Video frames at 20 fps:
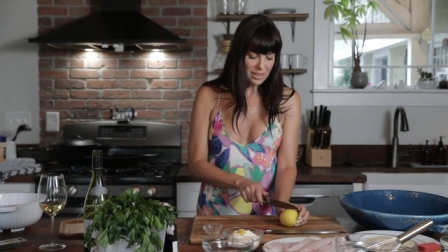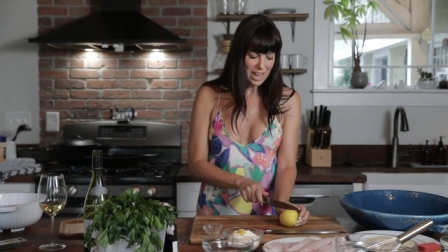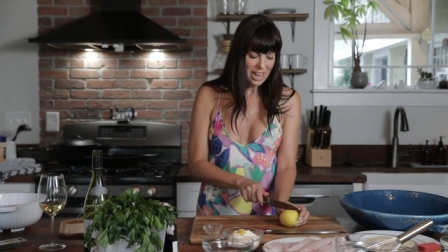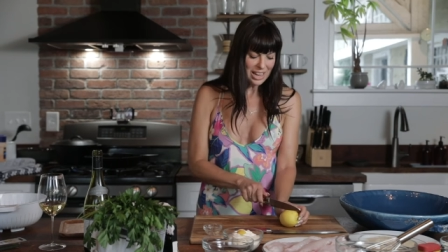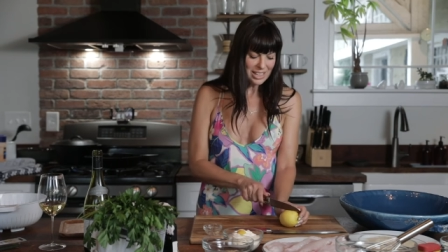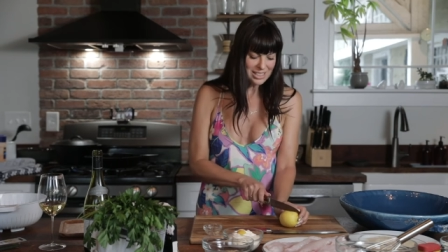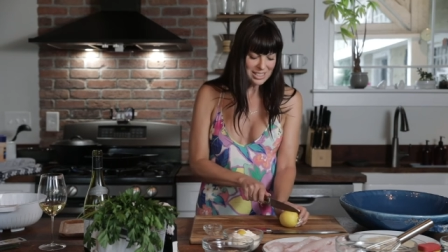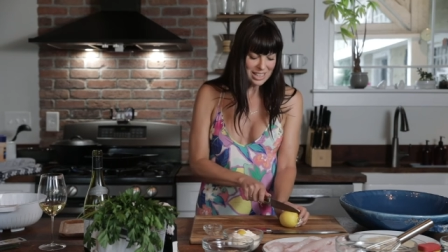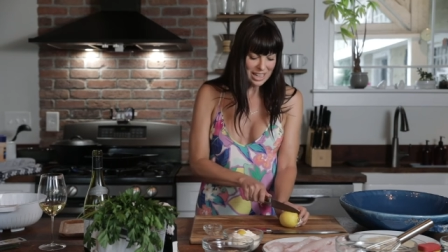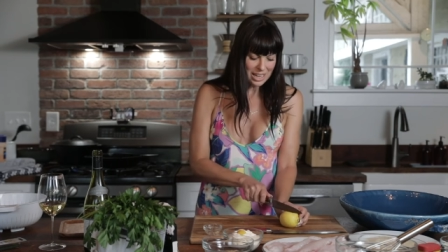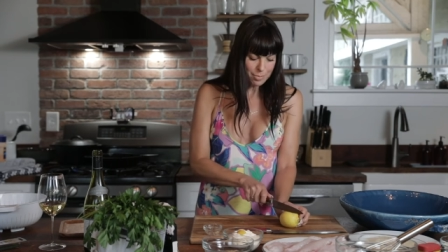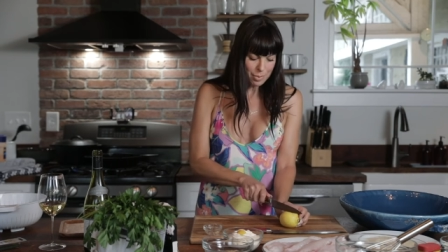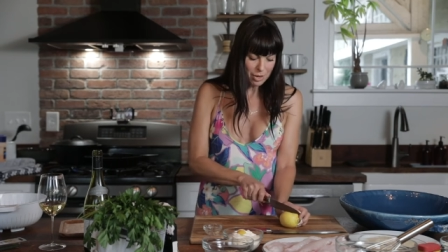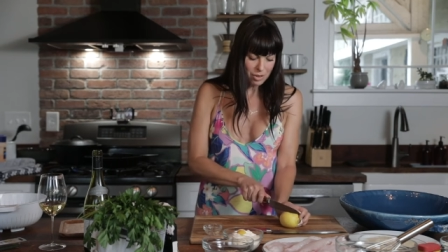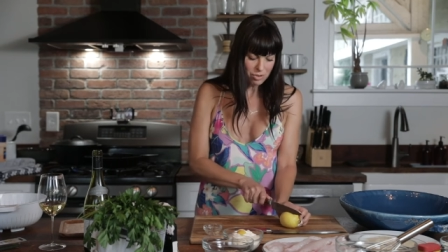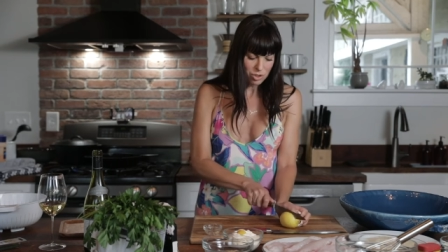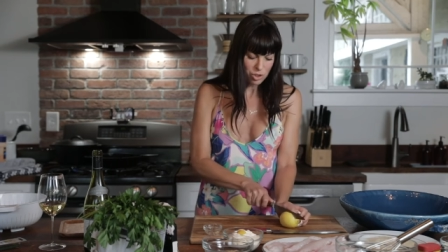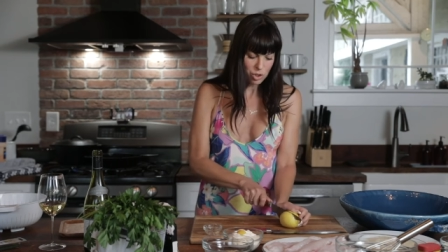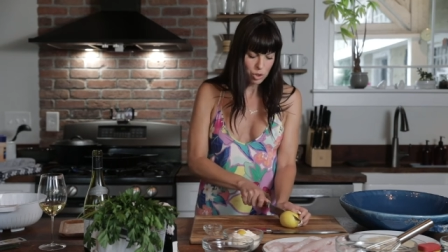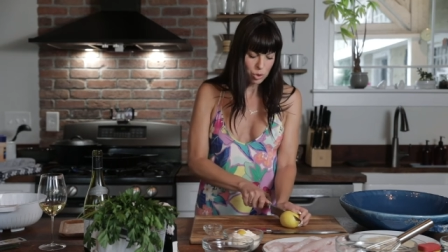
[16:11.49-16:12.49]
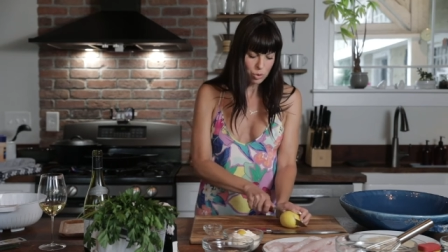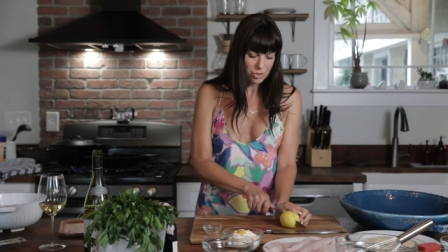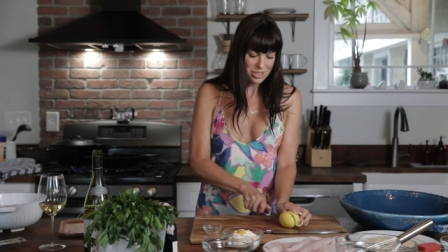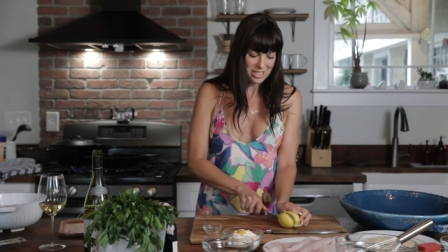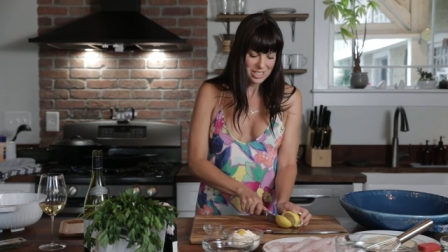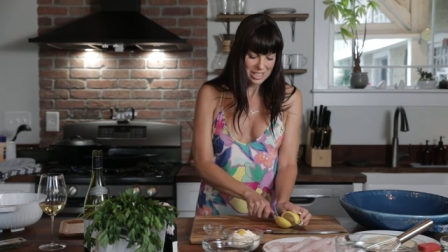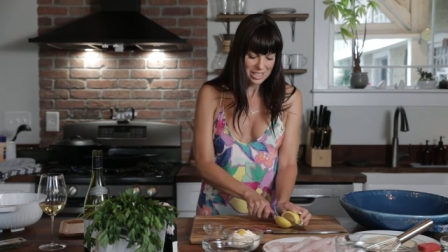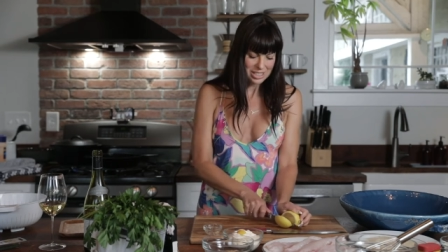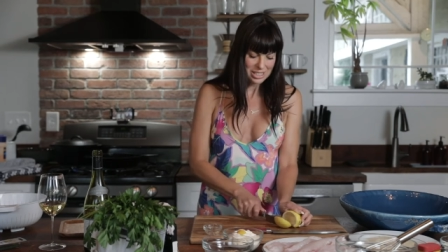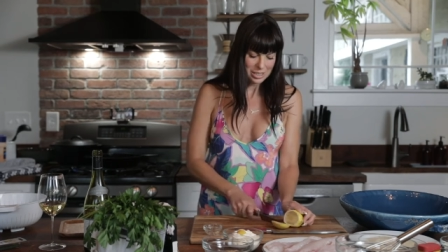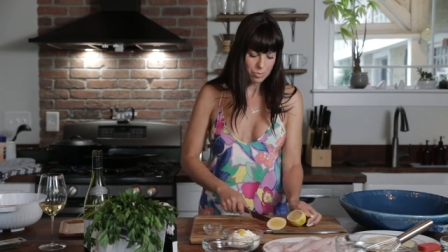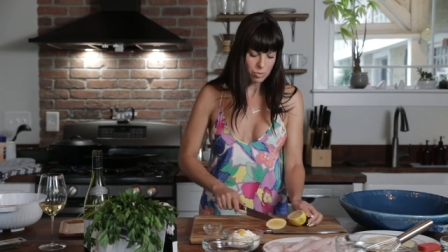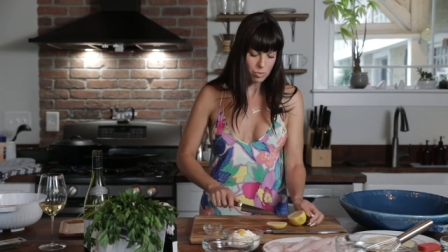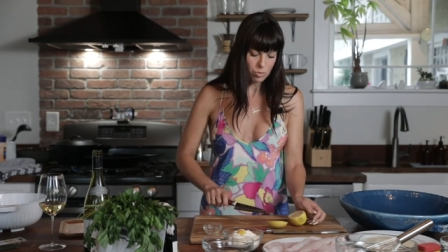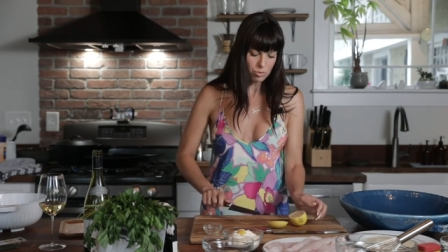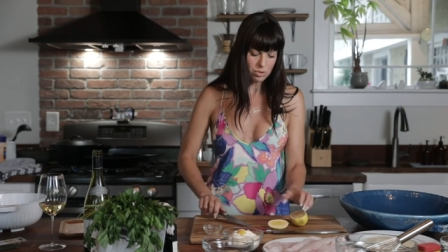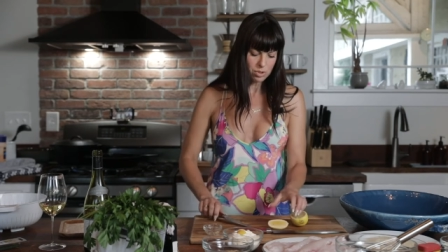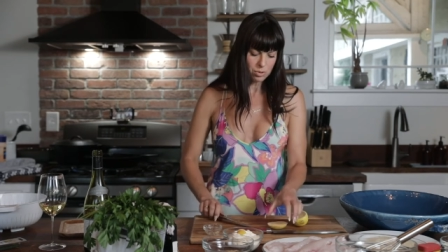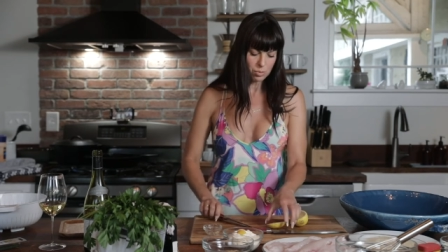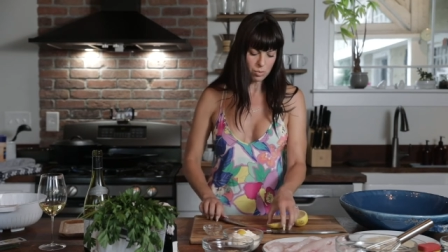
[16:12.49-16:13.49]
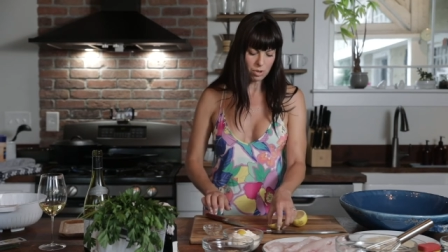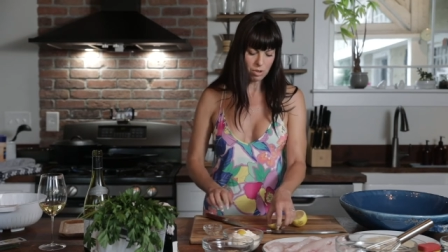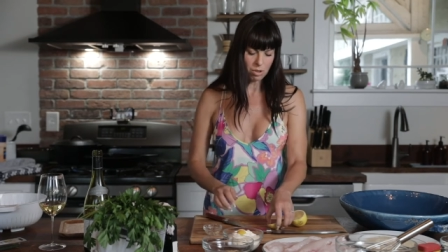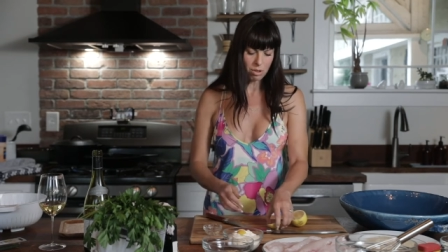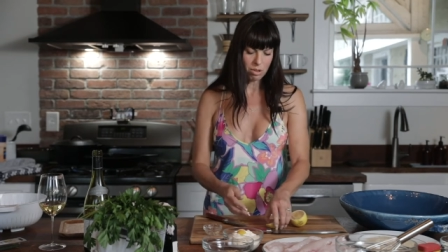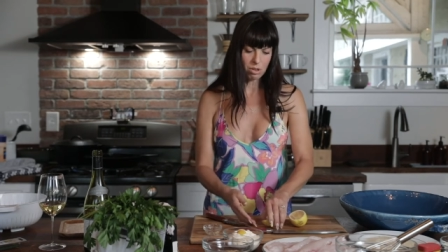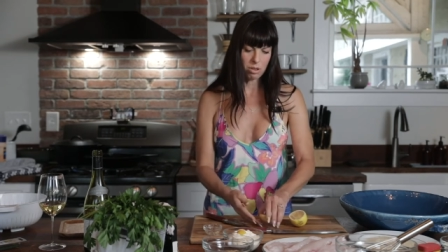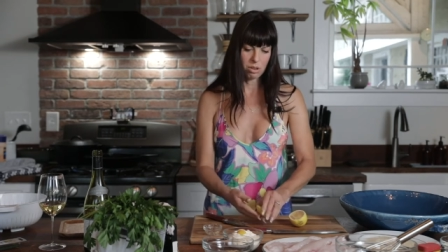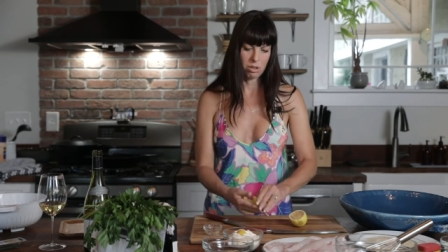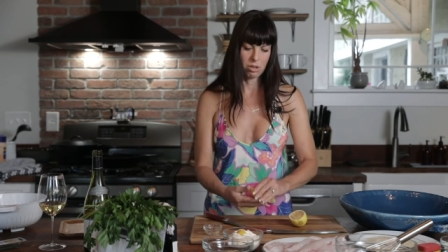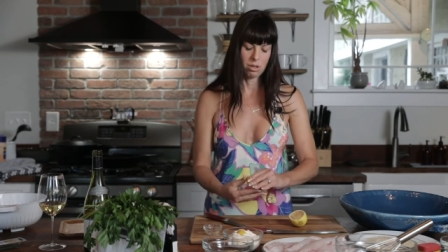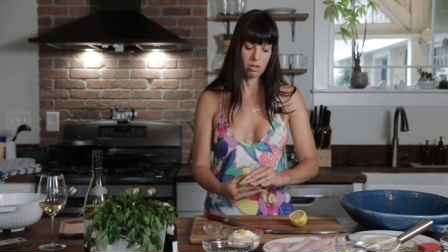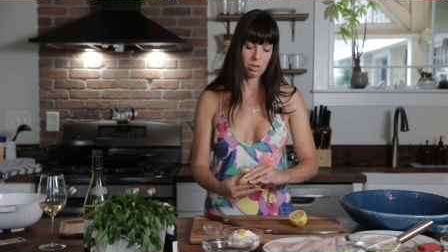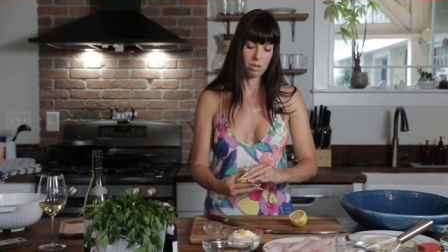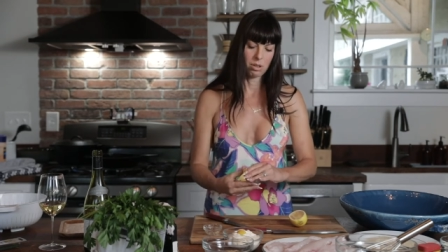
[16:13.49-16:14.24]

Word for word: I'd say about 2 teaspoons worth.